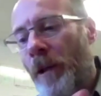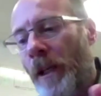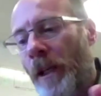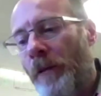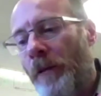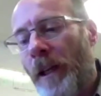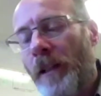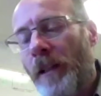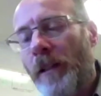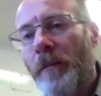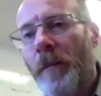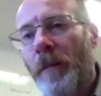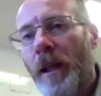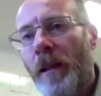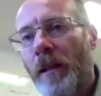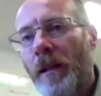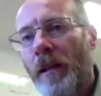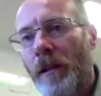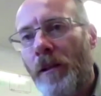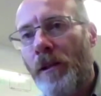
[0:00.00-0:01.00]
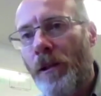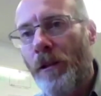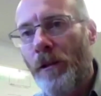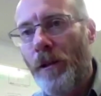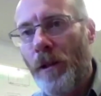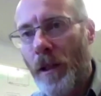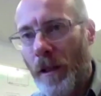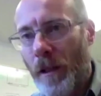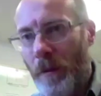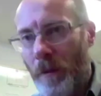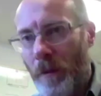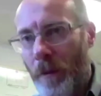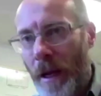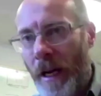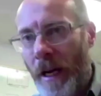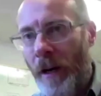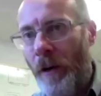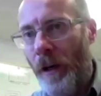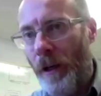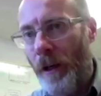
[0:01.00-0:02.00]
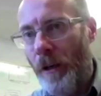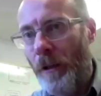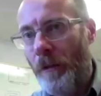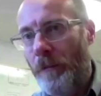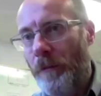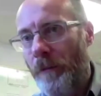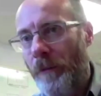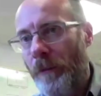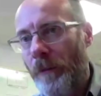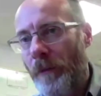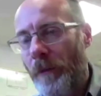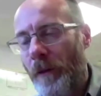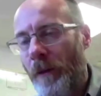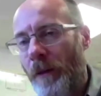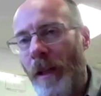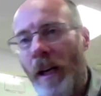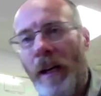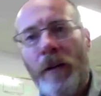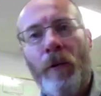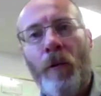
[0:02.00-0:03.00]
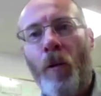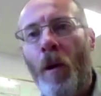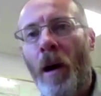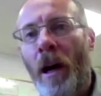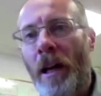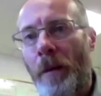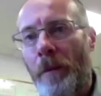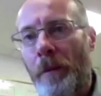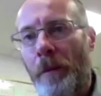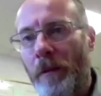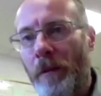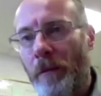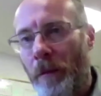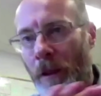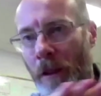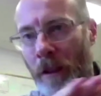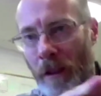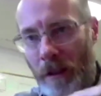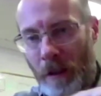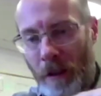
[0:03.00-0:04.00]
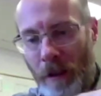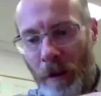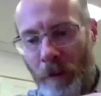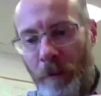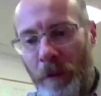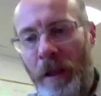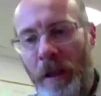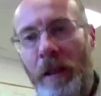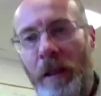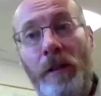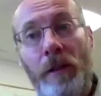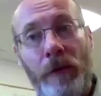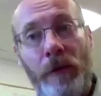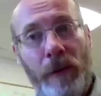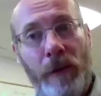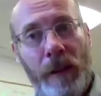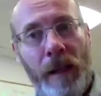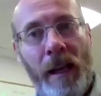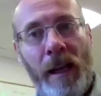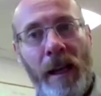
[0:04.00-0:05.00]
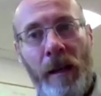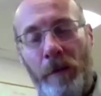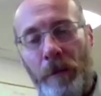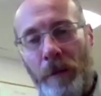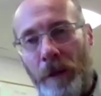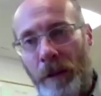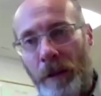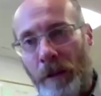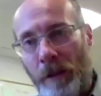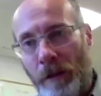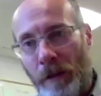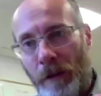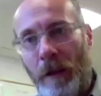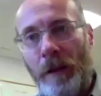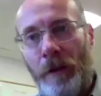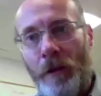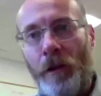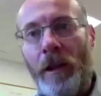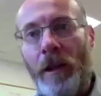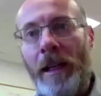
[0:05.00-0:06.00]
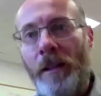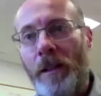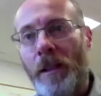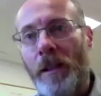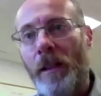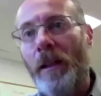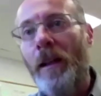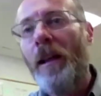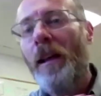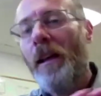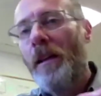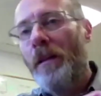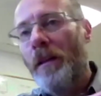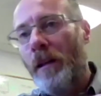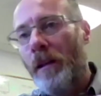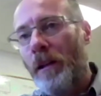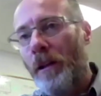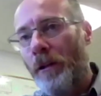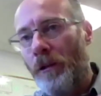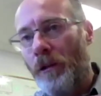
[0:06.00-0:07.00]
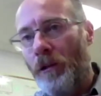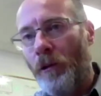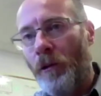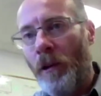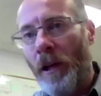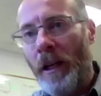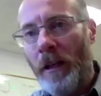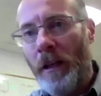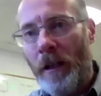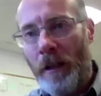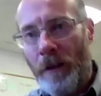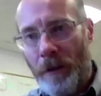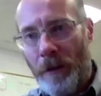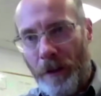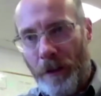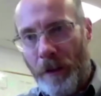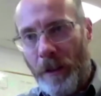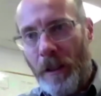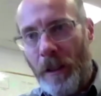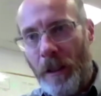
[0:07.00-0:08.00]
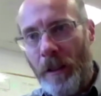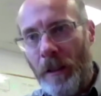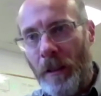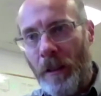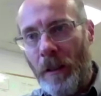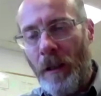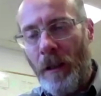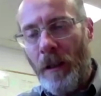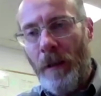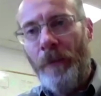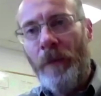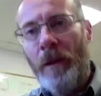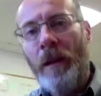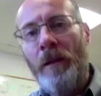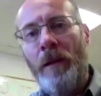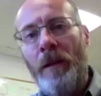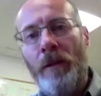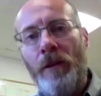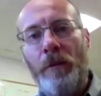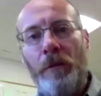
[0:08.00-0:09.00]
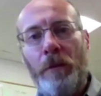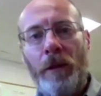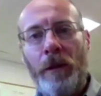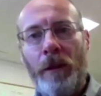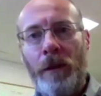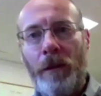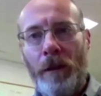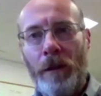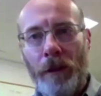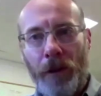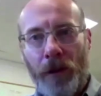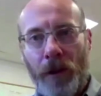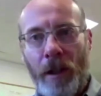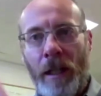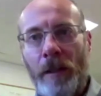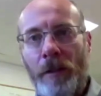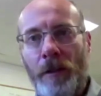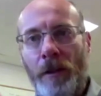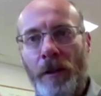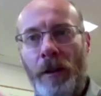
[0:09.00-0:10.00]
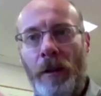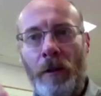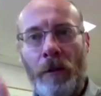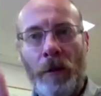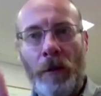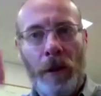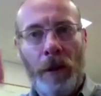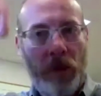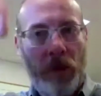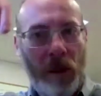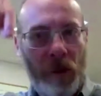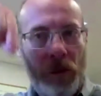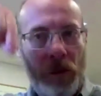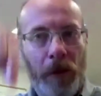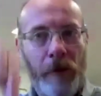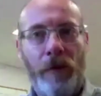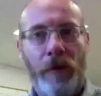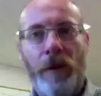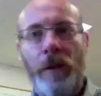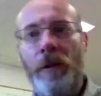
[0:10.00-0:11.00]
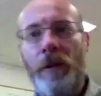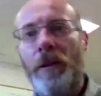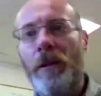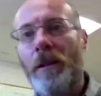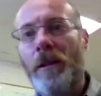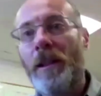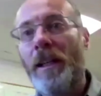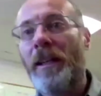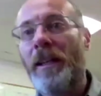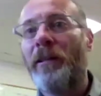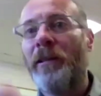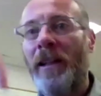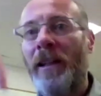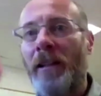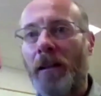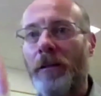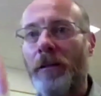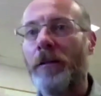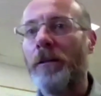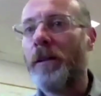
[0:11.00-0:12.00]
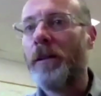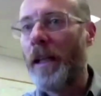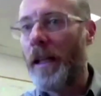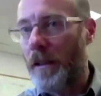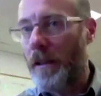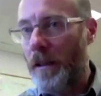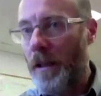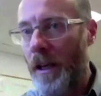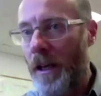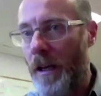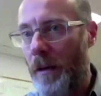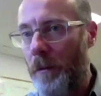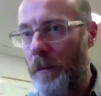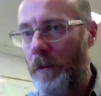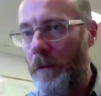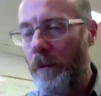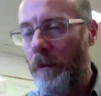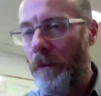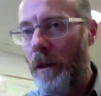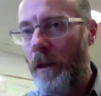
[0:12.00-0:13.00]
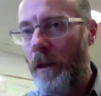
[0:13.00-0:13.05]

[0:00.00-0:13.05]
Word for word: what I'd recommend is using a barrier, not a wipe, but a piece of tape, uh, a dressing that goes right on the skin, and then you put your sensor or your pump infusion set right through that tape